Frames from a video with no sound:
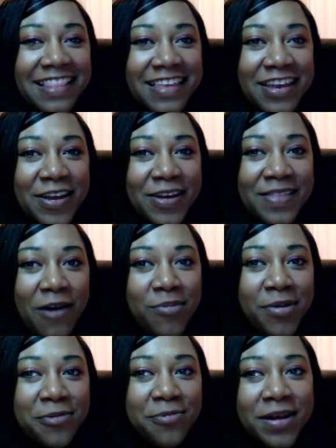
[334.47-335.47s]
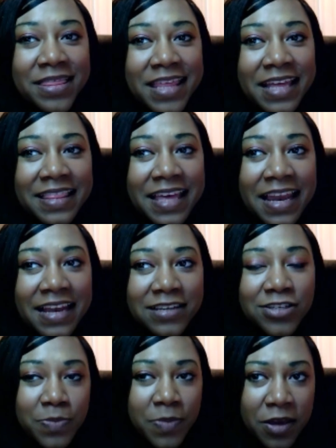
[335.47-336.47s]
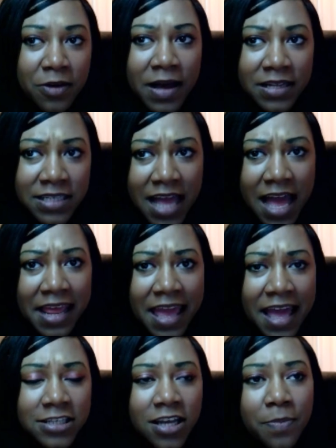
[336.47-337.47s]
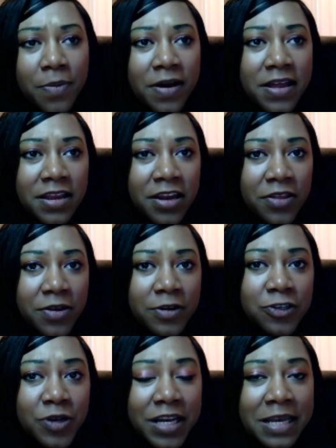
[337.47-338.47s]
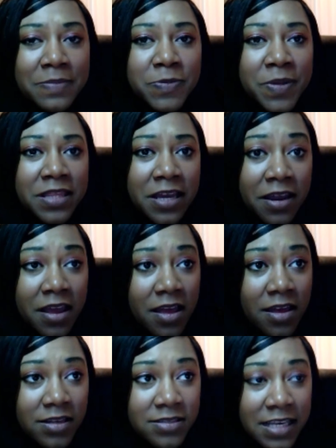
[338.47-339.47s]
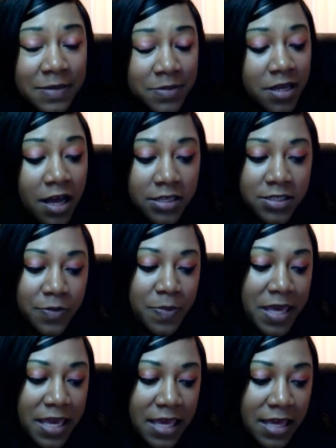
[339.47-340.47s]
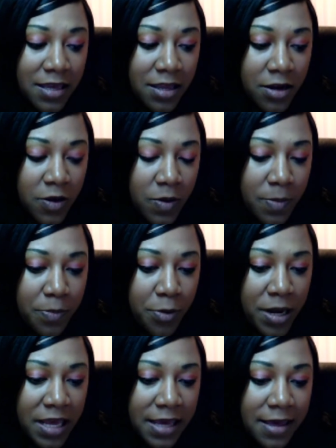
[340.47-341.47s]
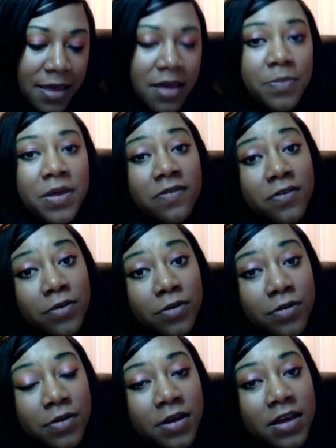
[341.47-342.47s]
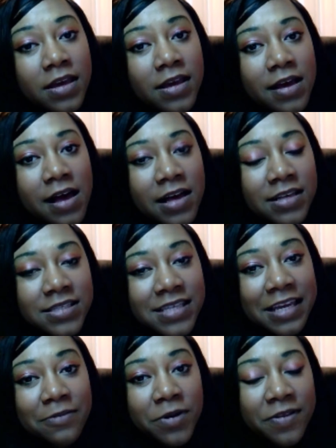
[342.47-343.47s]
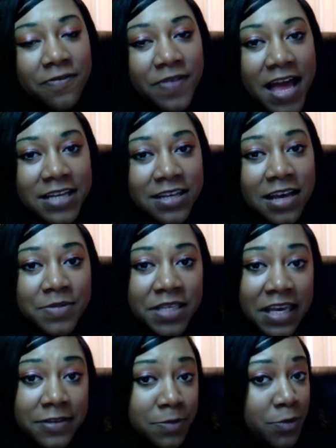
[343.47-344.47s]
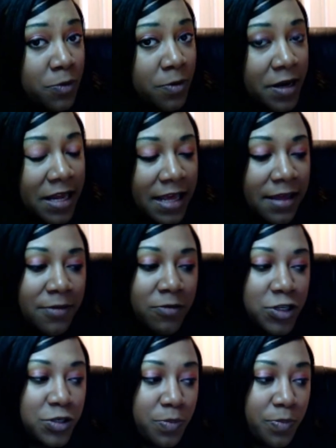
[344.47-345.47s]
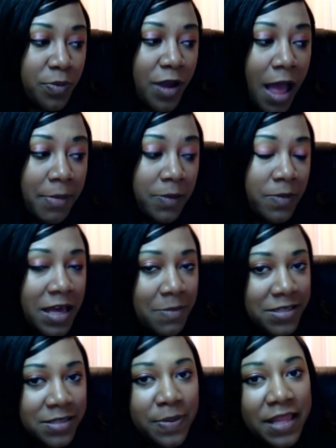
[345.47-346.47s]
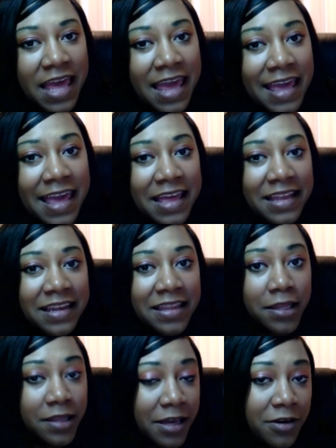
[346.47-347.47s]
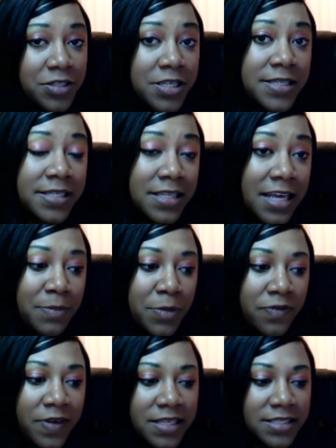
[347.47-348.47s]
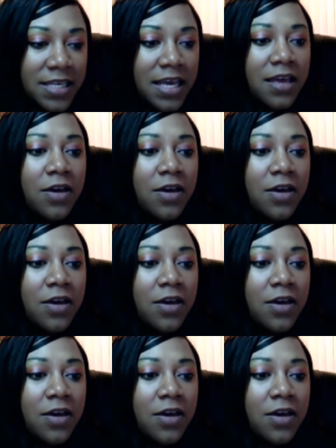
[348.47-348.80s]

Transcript: You know, that would be the one thing that took me a while to kind of catch up on. You know, there are dreams, but there seemed to also be, you know, a pretty pivotal scene where the Flash comes and gives him a warning, which probably will come into play in the later Justice League movies